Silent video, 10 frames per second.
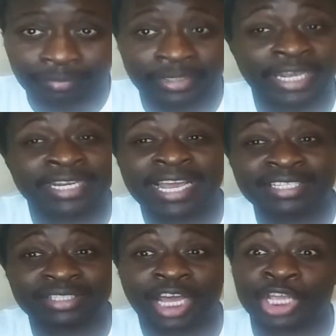And
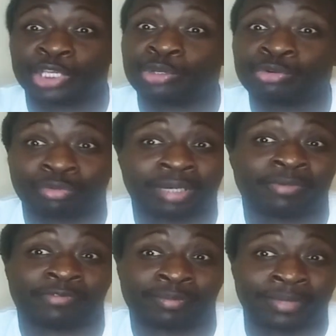that's unusual coming
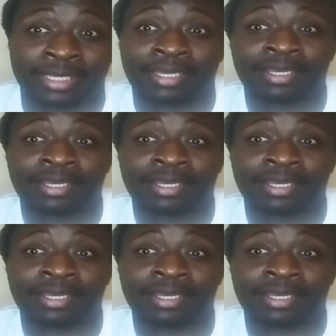from me,